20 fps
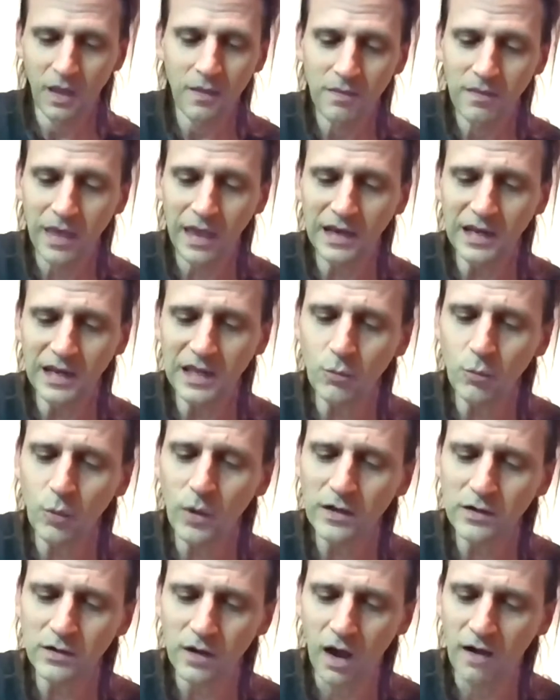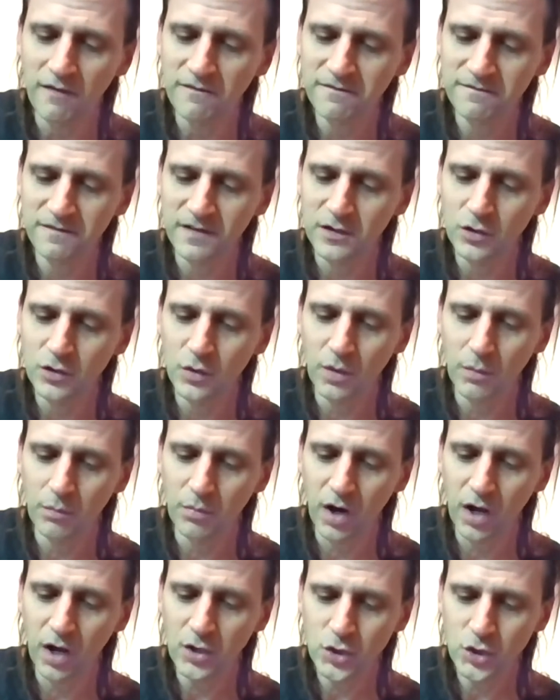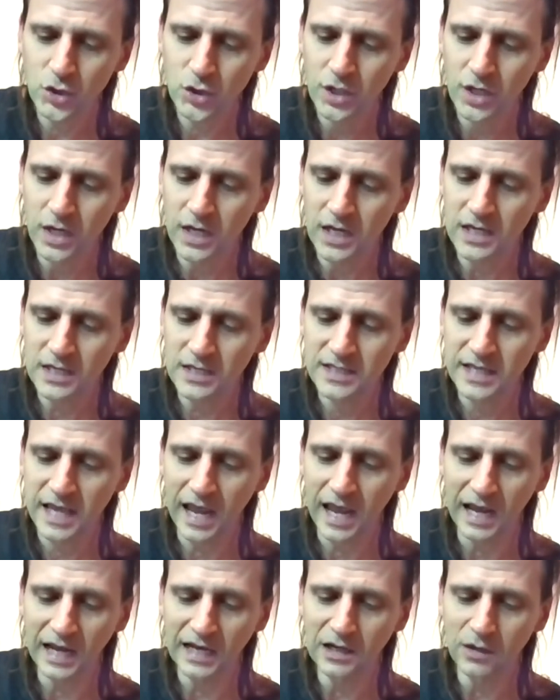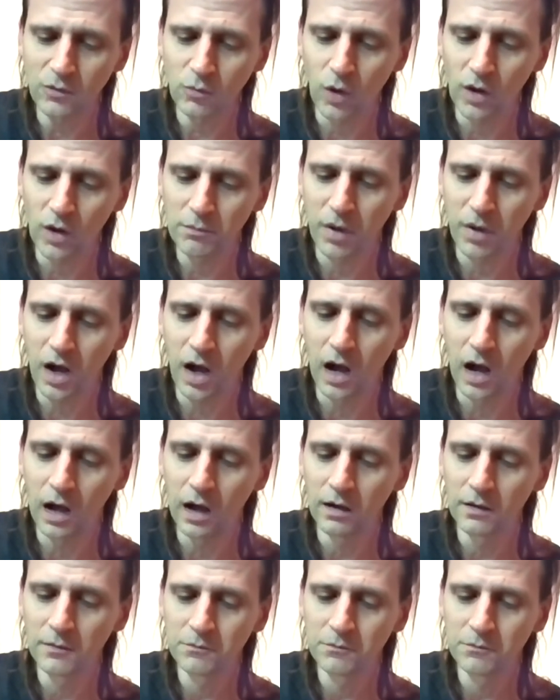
Then he went off into the brush, his cane in one paw.